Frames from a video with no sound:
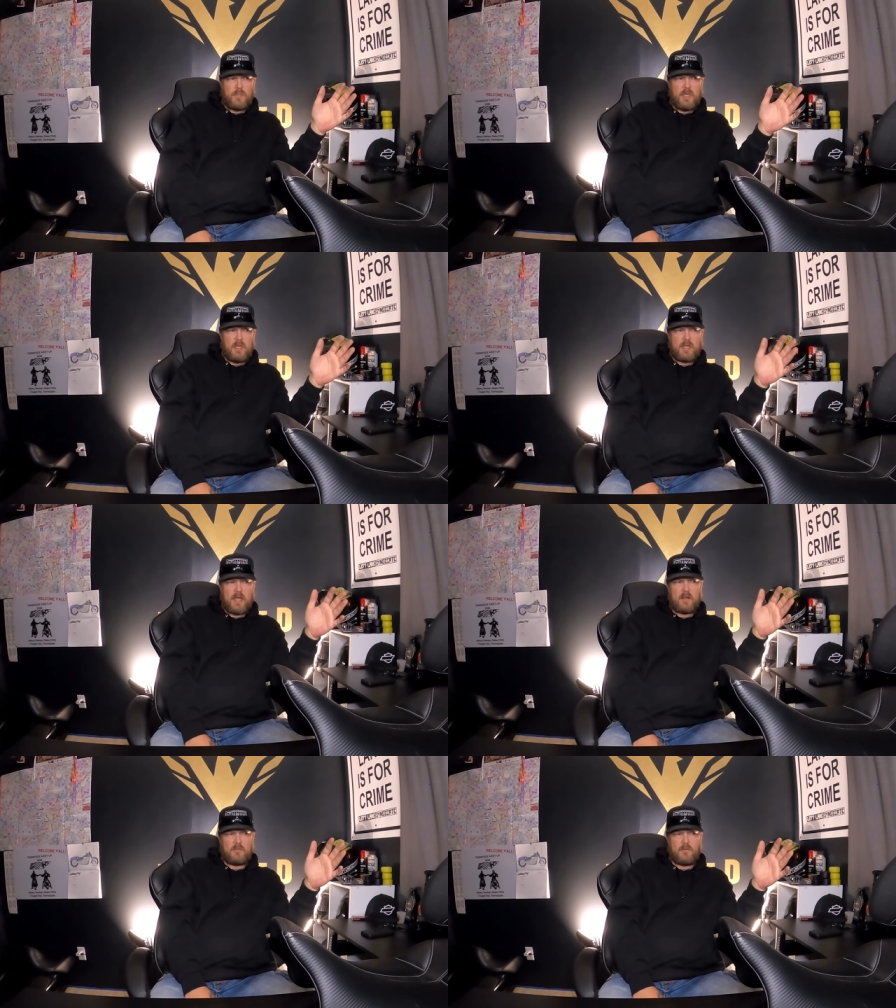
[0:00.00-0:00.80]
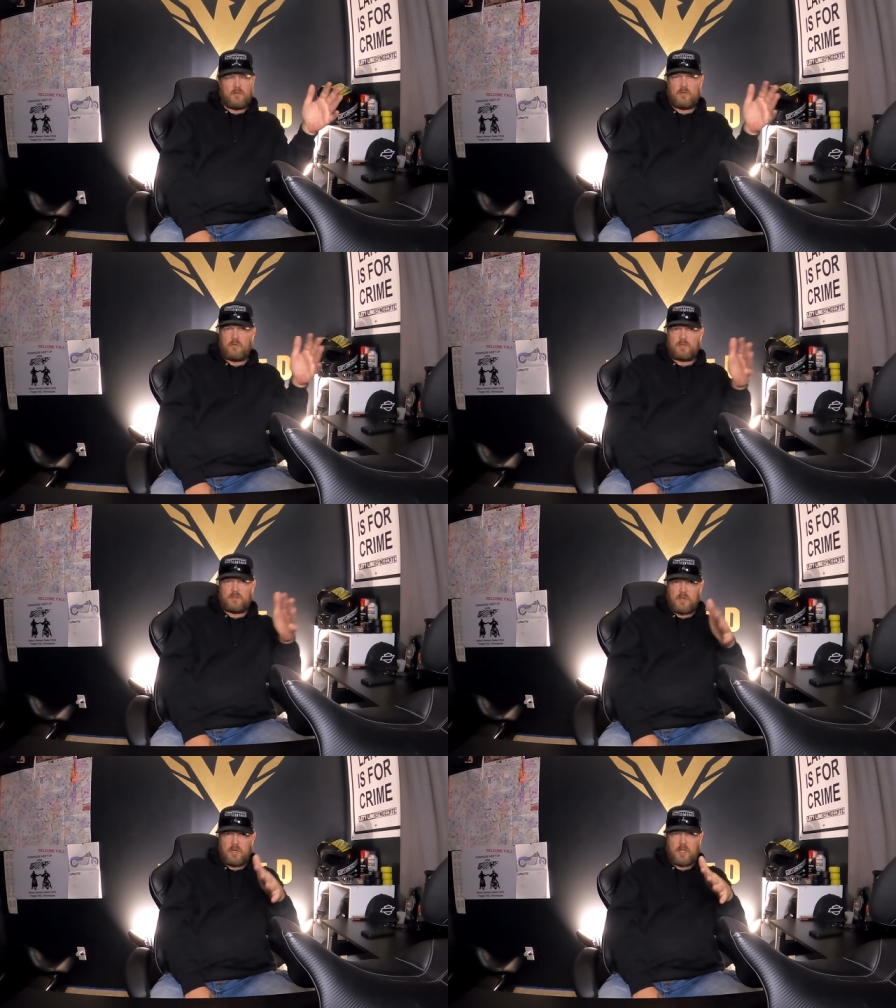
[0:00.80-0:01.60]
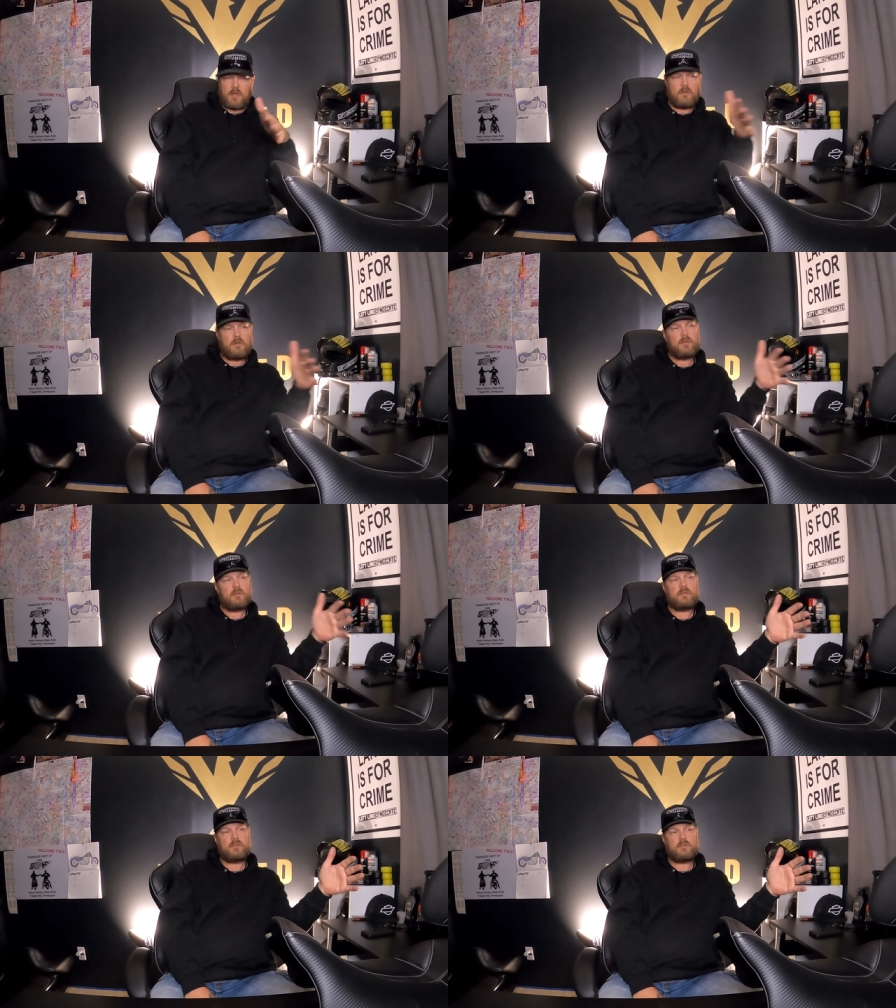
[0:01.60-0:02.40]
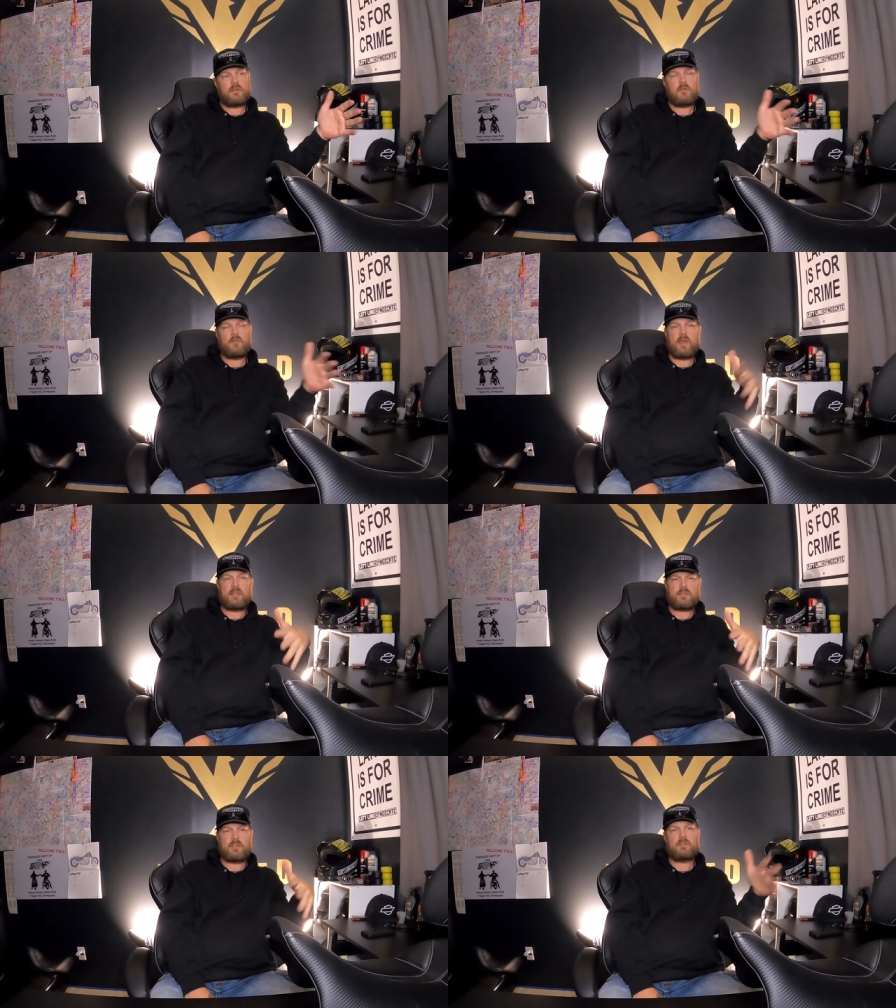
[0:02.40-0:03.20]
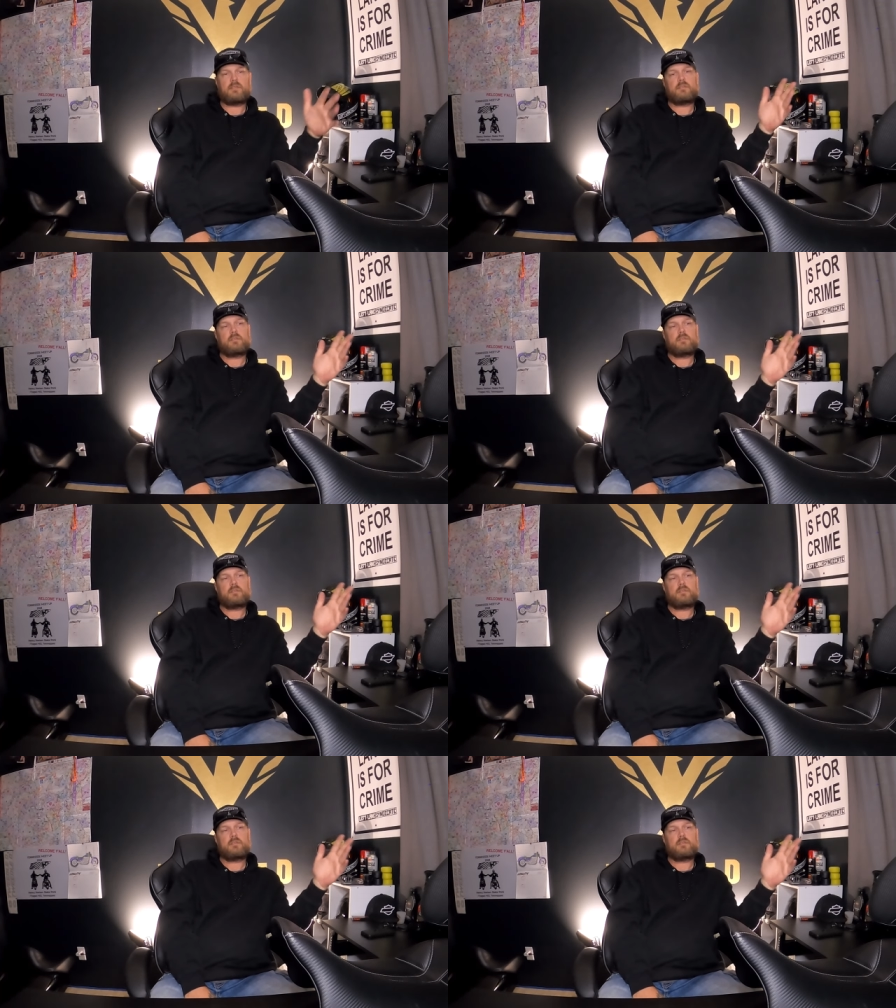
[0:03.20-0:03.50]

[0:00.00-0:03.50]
be kind of frugal with your money, don't waste it.